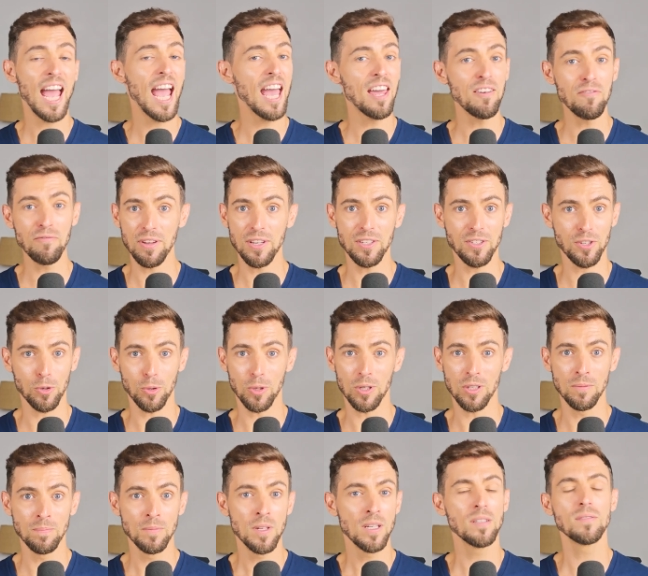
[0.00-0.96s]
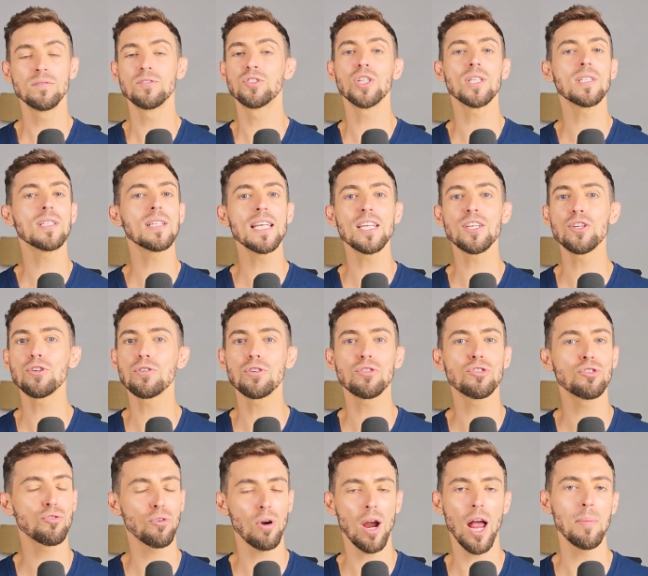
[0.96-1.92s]
and visual, just like you're
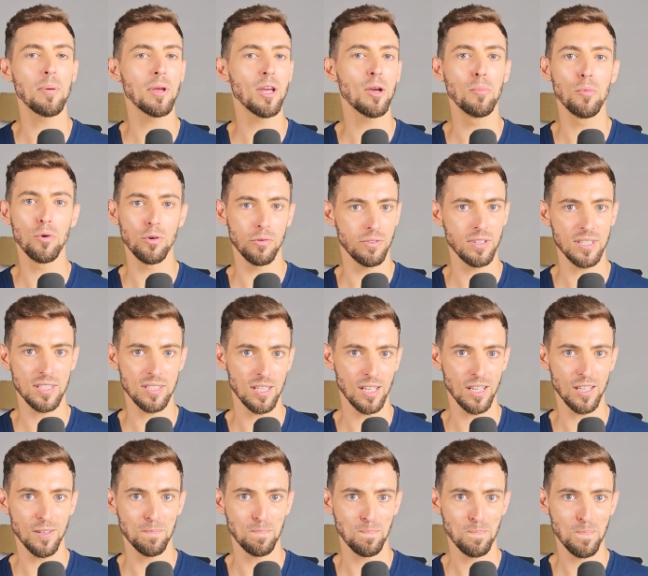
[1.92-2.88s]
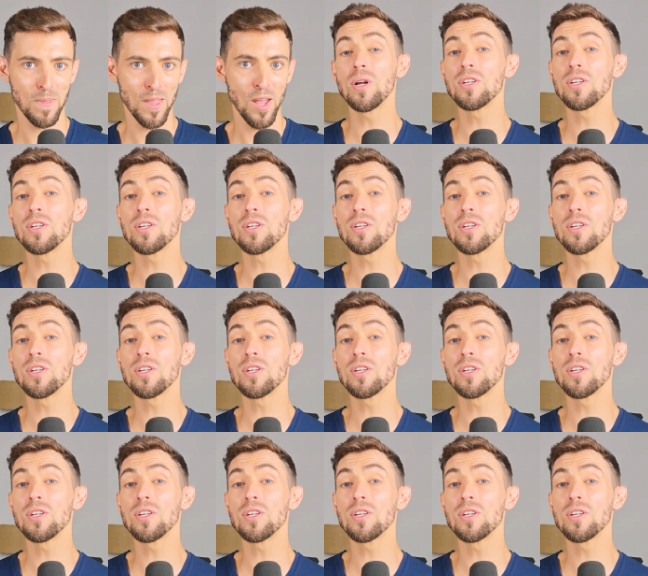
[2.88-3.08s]
describing a movie scene.